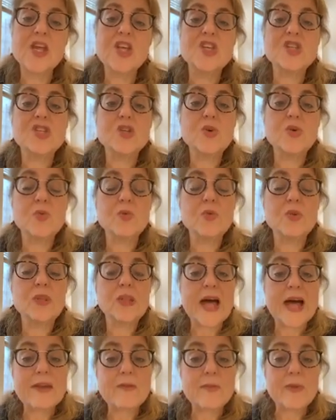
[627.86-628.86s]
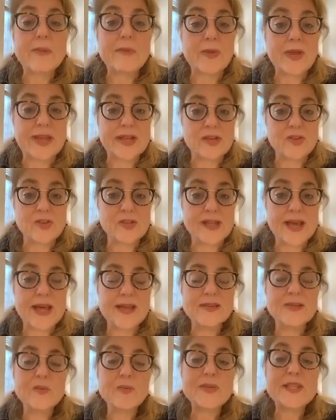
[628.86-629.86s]
So a lot of people handle
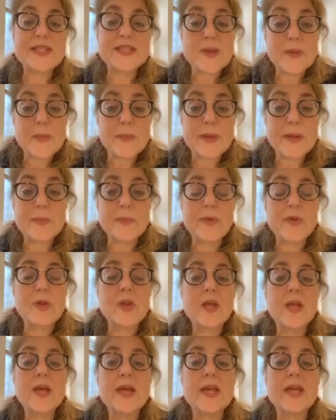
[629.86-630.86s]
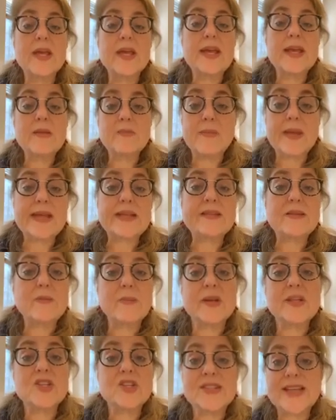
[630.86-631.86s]
deaths, but some people, it makes them
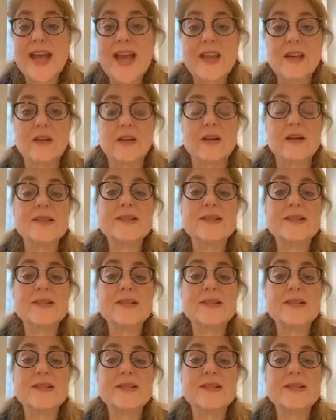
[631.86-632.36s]
much sadder.